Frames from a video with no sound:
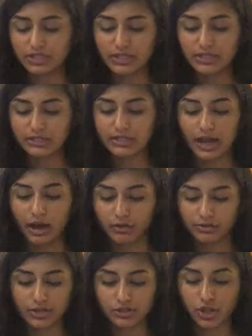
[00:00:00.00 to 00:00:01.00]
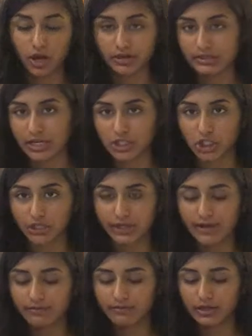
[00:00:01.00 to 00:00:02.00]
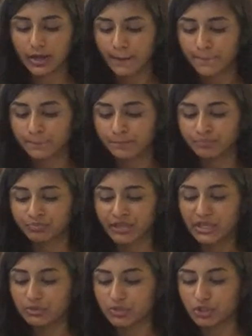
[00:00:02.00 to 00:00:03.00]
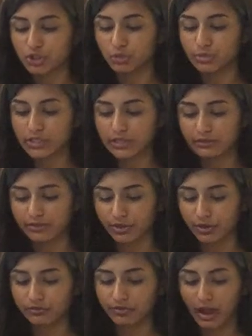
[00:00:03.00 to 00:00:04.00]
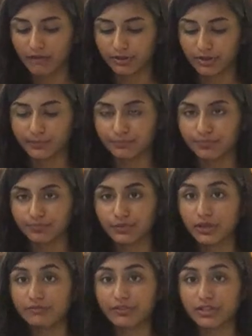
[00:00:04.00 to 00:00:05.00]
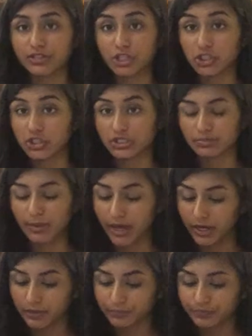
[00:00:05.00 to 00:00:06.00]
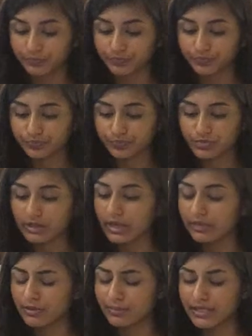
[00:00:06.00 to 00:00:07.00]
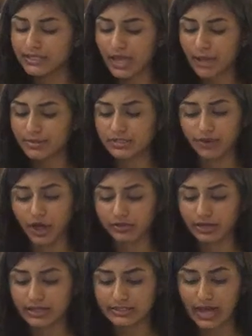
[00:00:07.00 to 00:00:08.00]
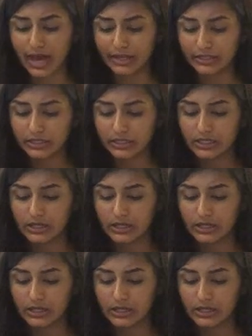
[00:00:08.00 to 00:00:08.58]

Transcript: sickness and health as long as I shall live." He was doomed to live with her forever. He felt such despair. In the meantime, his father had died.